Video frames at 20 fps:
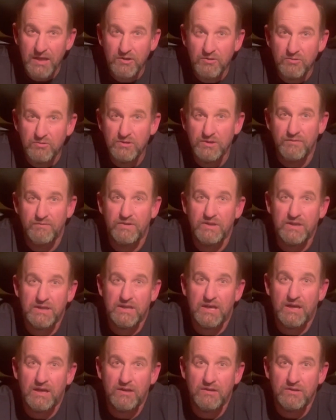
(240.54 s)
who lived in
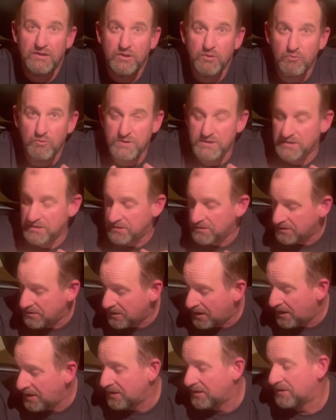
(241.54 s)
Galilee, was
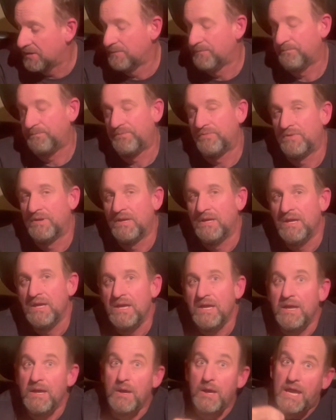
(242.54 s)
like.
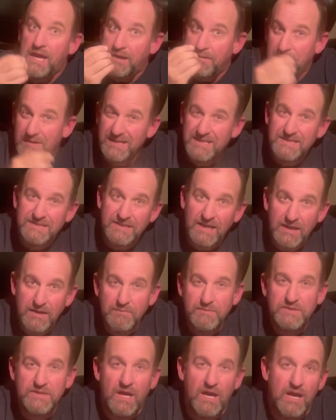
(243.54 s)
At the same
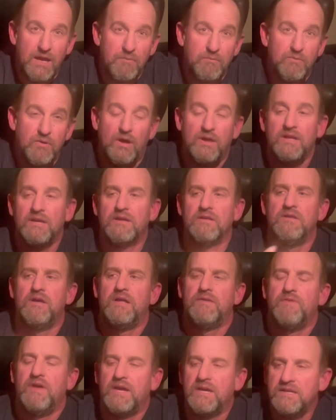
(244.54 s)
time, not like a lot
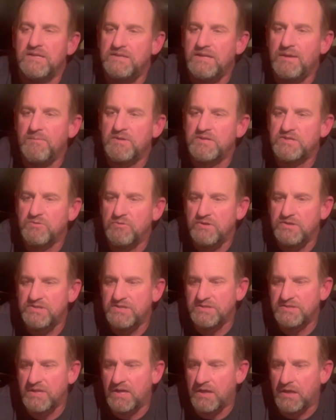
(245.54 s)
of academics where he's
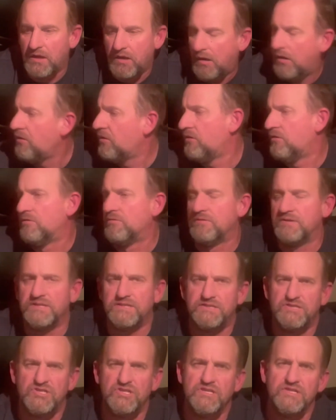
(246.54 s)
just like,
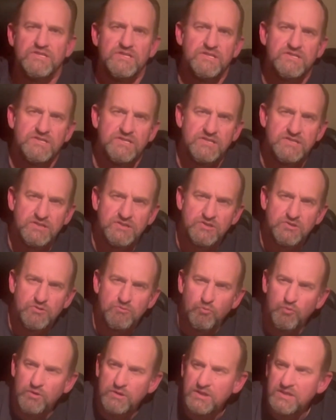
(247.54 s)
Jesus, it's
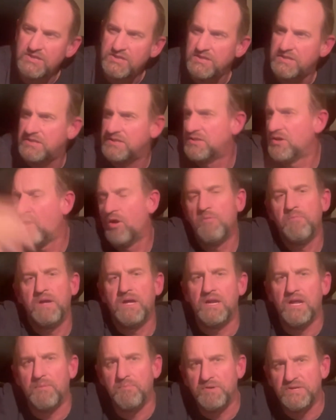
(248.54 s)
religious, it's all made
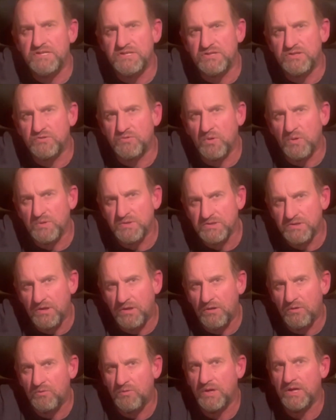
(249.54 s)
up and just throws it
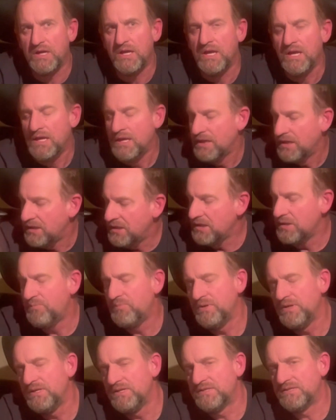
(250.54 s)
all away.
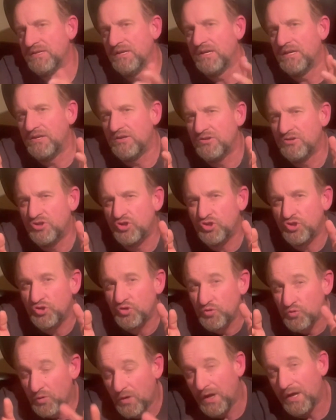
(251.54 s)
E.P. Sanders
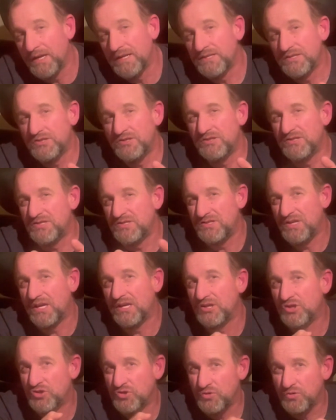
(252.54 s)
tries to stay
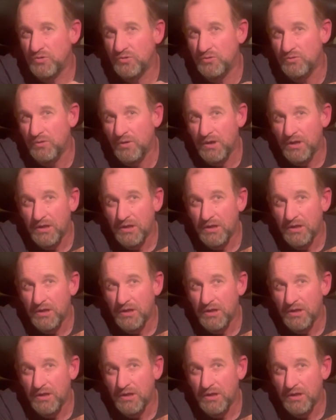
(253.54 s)
true